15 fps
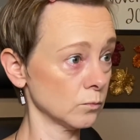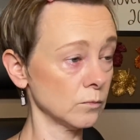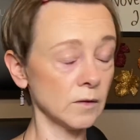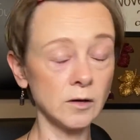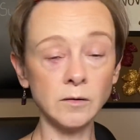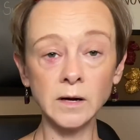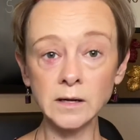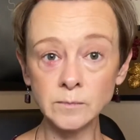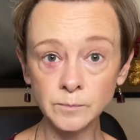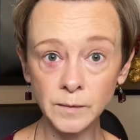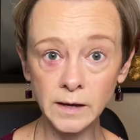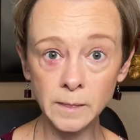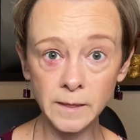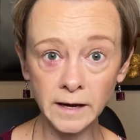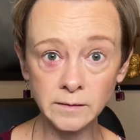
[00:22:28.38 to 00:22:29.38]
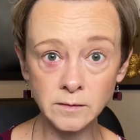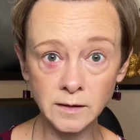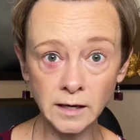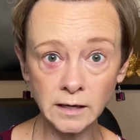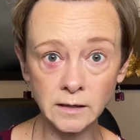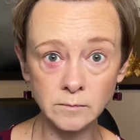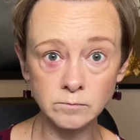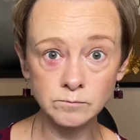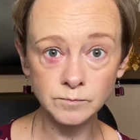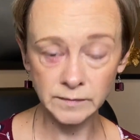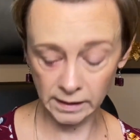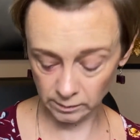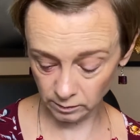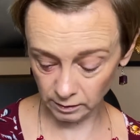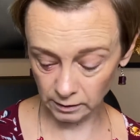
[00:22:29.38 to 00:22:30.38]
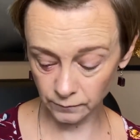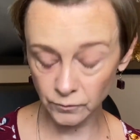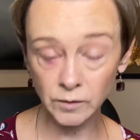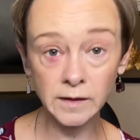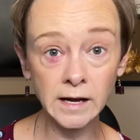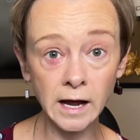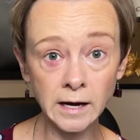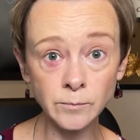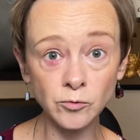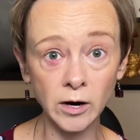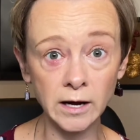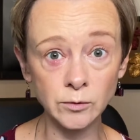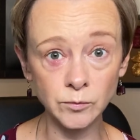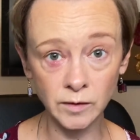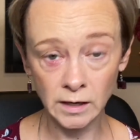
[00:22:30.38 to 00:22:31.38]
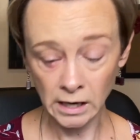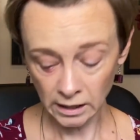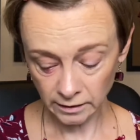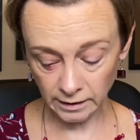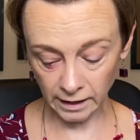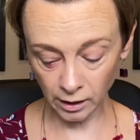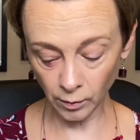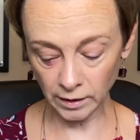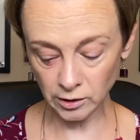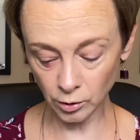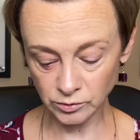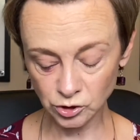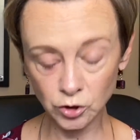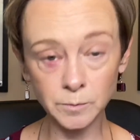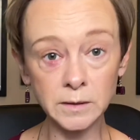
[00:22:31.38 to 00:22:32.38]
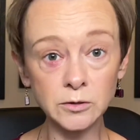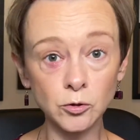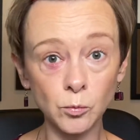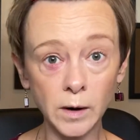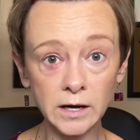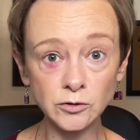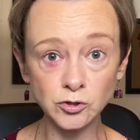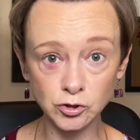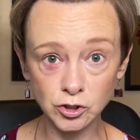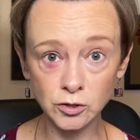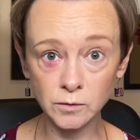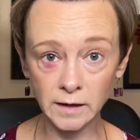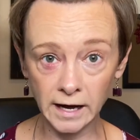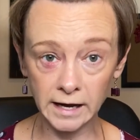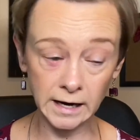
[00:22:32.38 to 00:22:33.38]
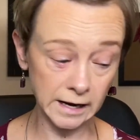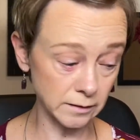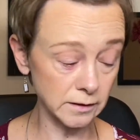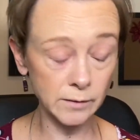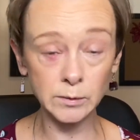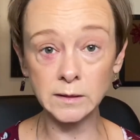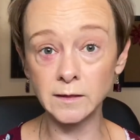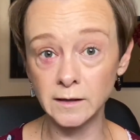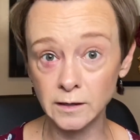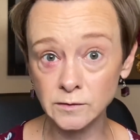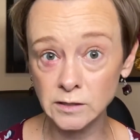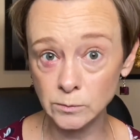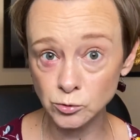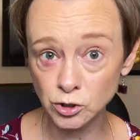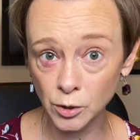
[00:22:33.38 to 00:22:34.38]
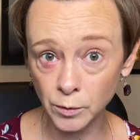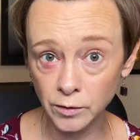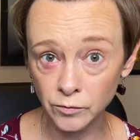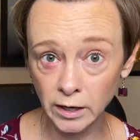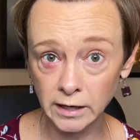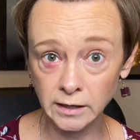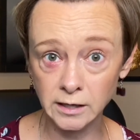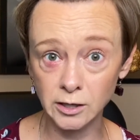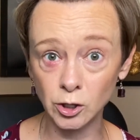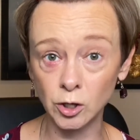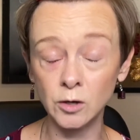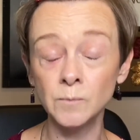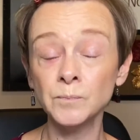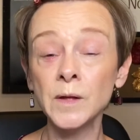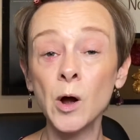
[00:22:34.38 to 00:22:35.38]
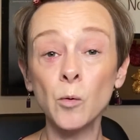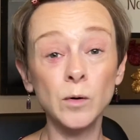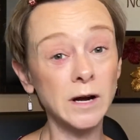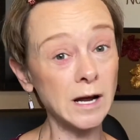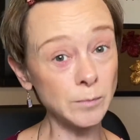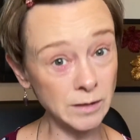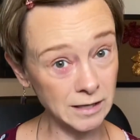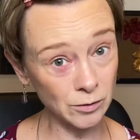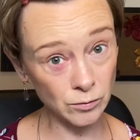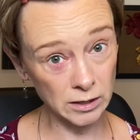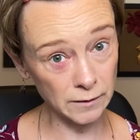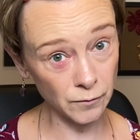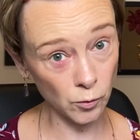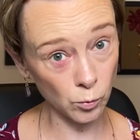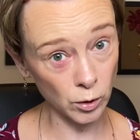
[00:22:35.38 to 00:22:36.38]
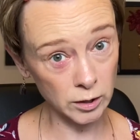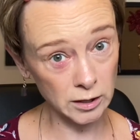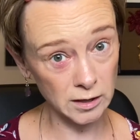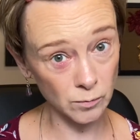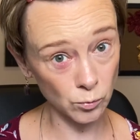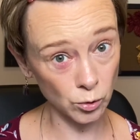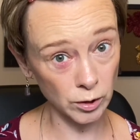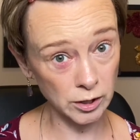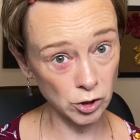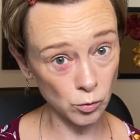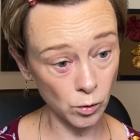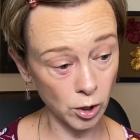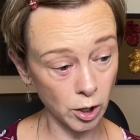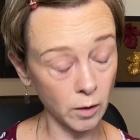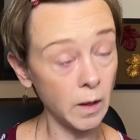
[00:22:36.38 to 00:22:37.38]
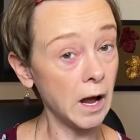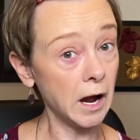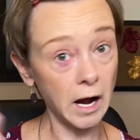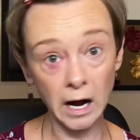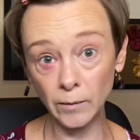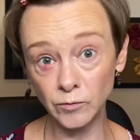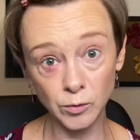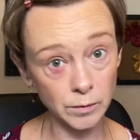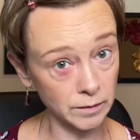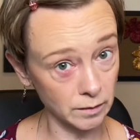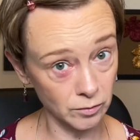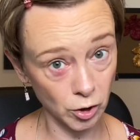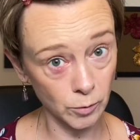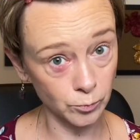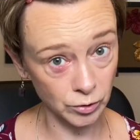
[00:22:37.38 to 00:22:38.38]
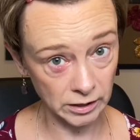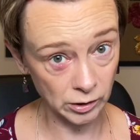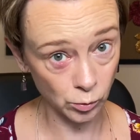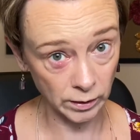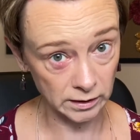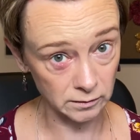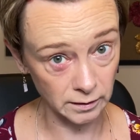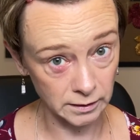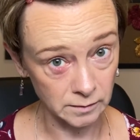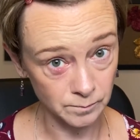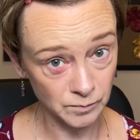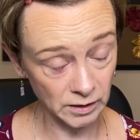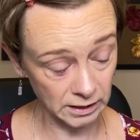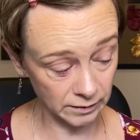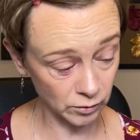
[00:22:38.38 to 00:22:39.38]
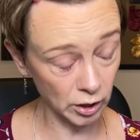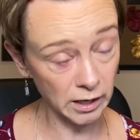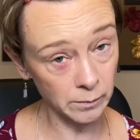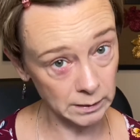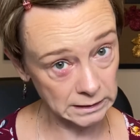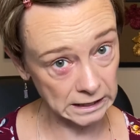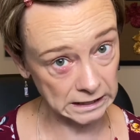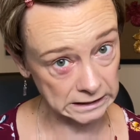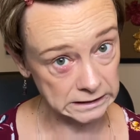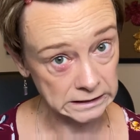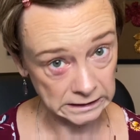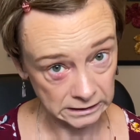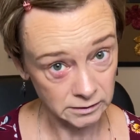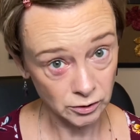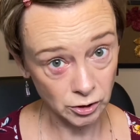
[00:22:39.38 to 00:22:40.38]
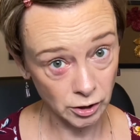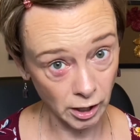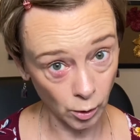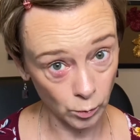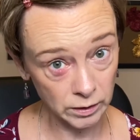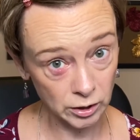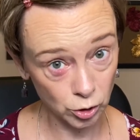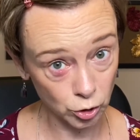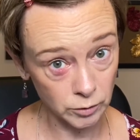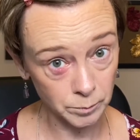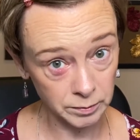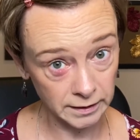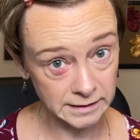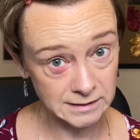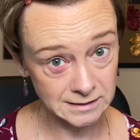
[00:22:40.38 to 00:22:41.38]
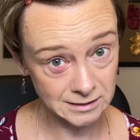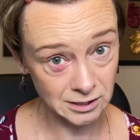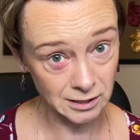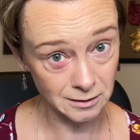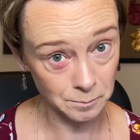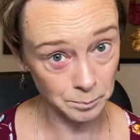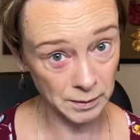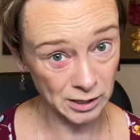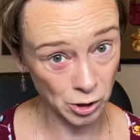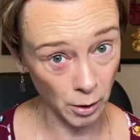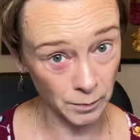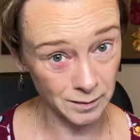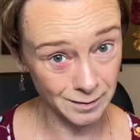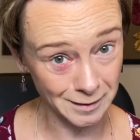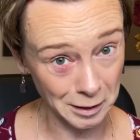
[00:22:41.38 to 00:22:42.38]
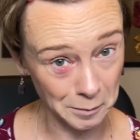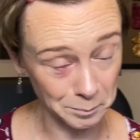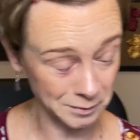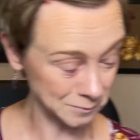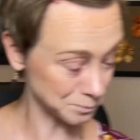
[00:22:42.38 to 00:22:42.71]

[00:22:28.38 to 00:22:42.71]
All right, and that's it. That's it for the eyebrows. Now, I know it took me a little while to do that. As everything else I'm showing right here, when I'm getting ready for work in the morning, you all, I'm doing this all pretty quickly. And I've got everything, in a good place to pick all this up.